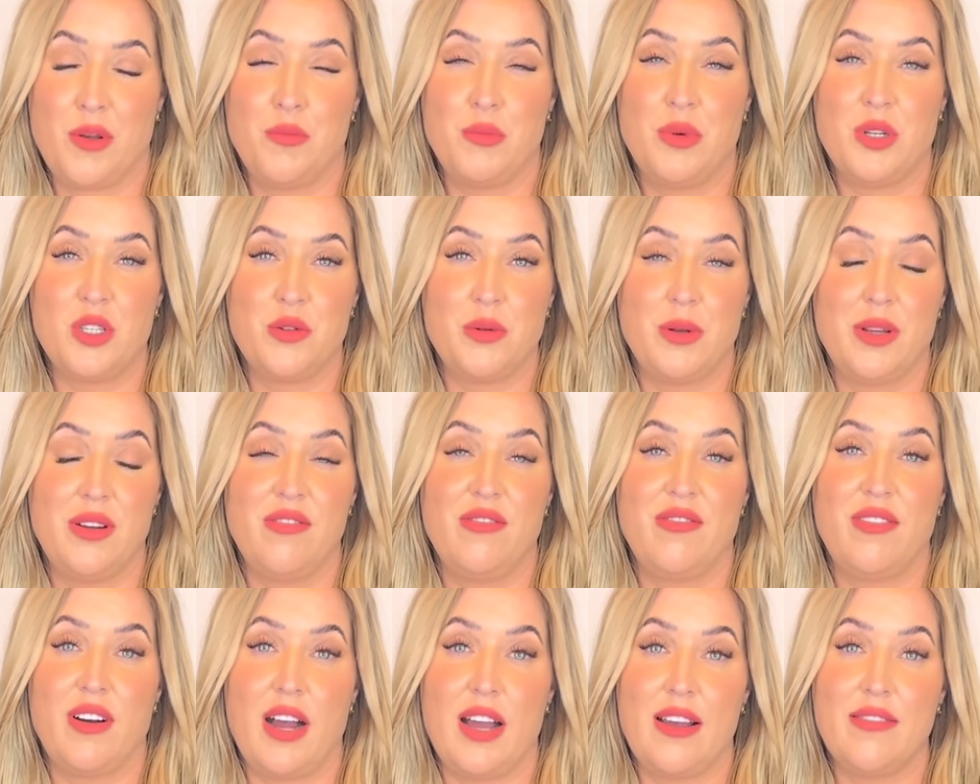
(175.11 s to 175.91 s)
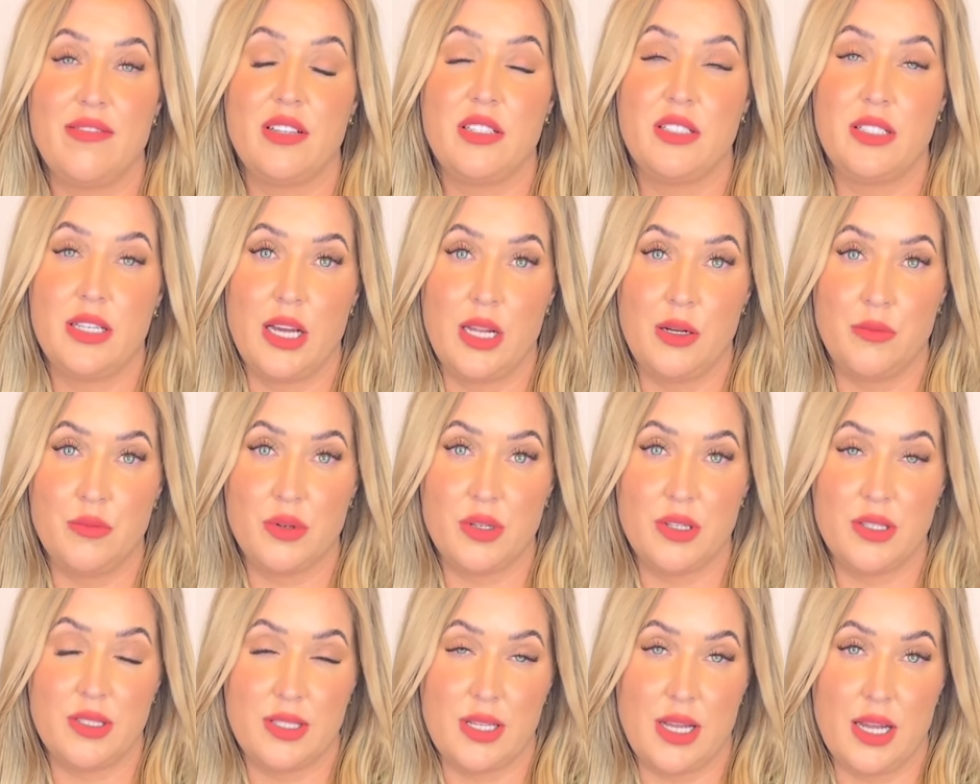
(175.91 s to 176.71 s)
between 5 and
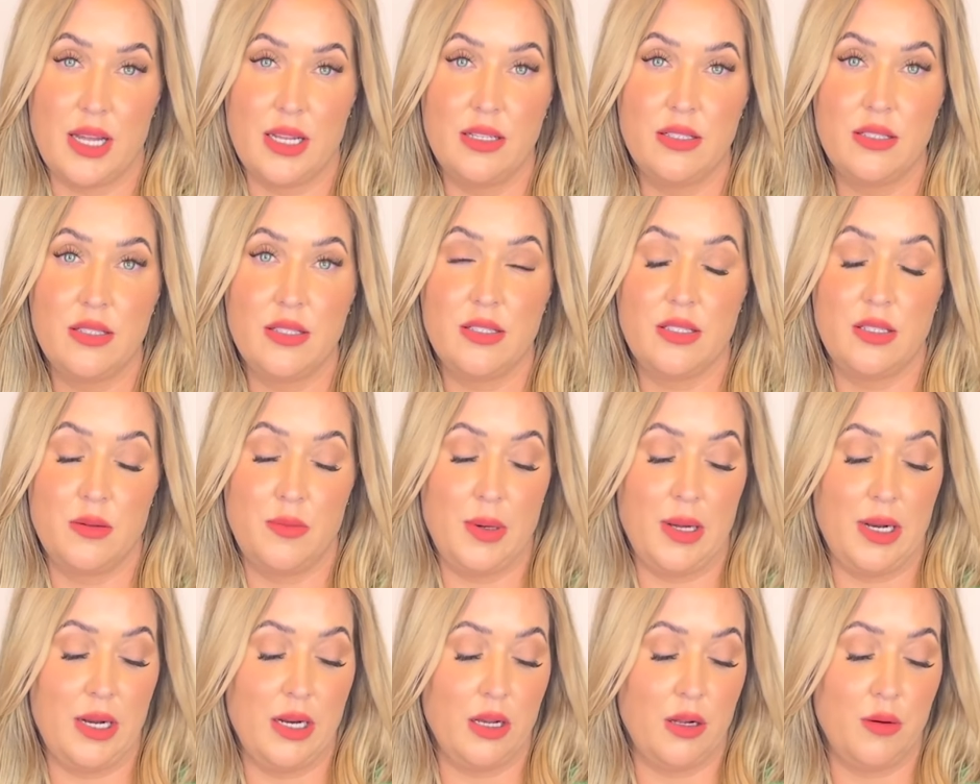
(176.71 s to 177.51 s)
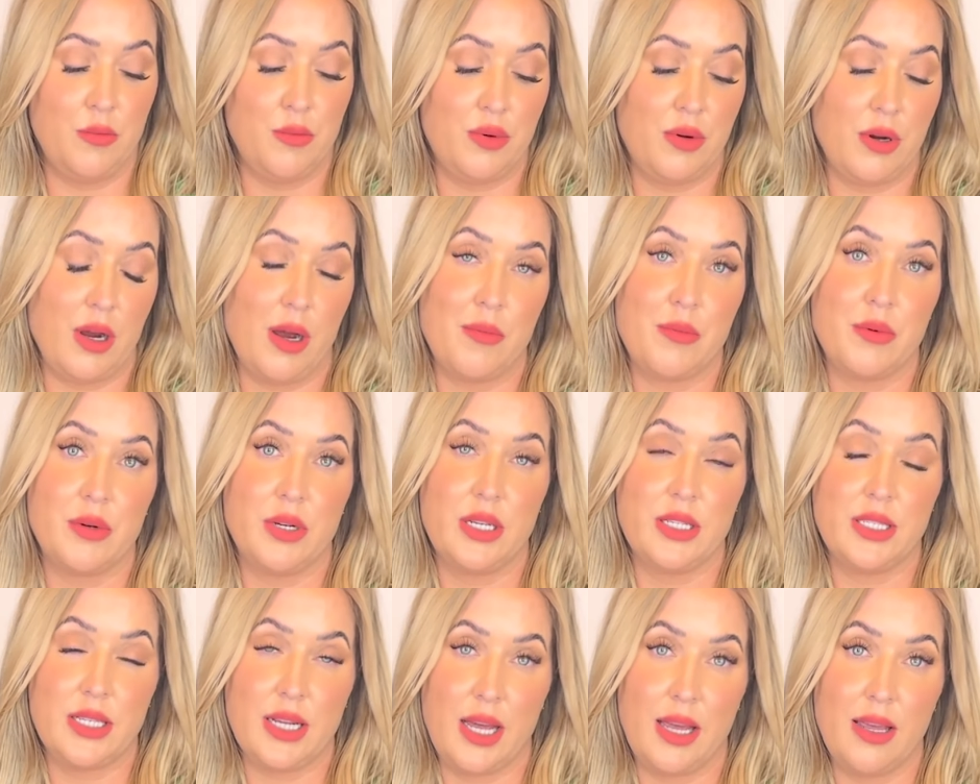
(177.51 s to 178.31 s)
10%, depending on
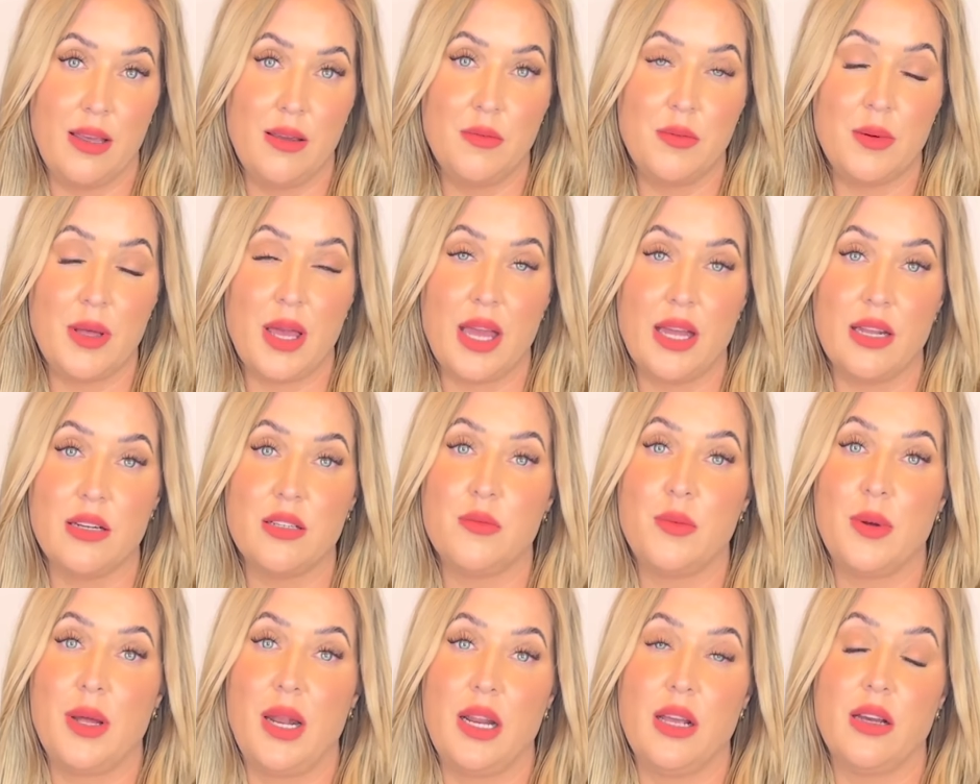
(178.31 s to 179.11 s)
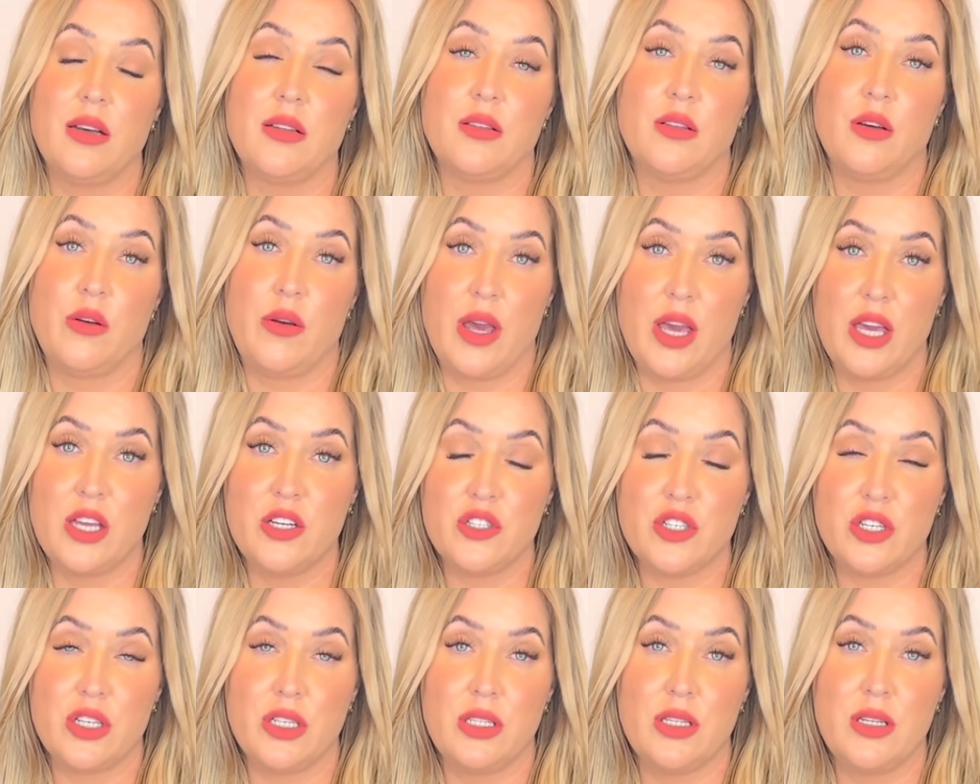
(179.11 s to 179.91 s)
property type and depending on
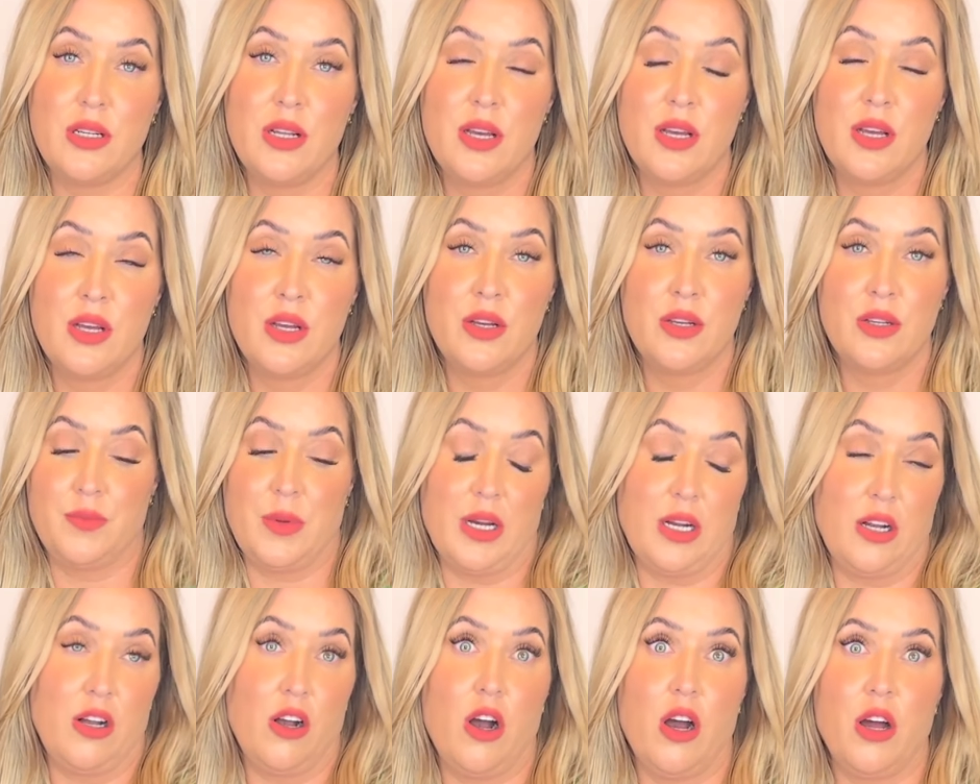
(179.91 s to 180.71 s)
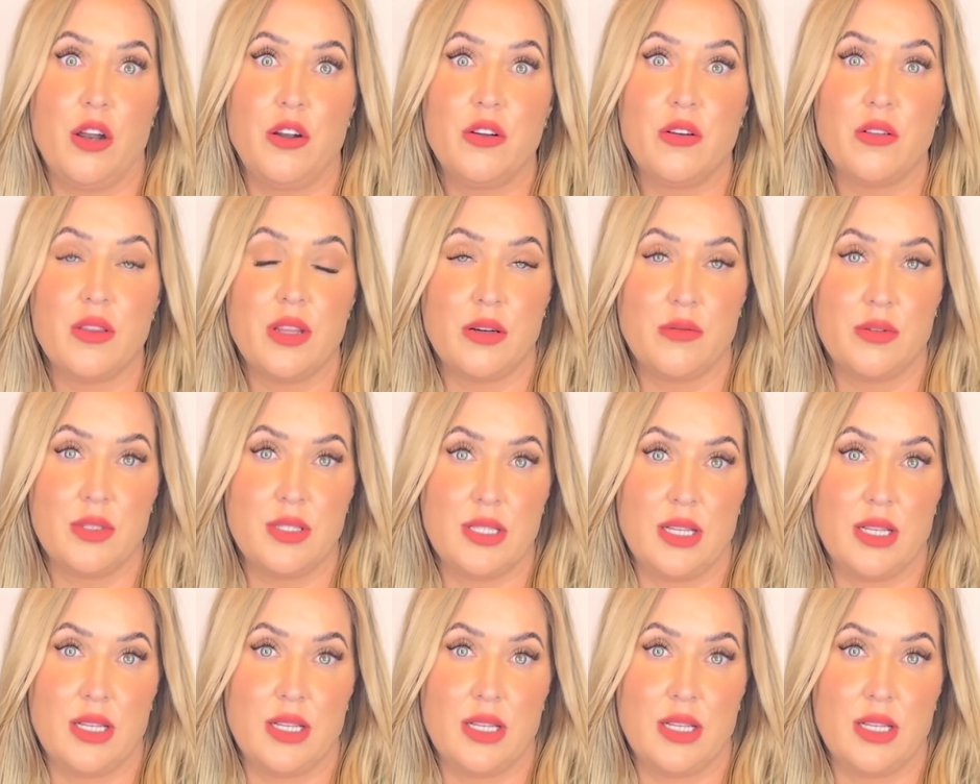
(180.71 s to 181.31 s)
location. A condo that was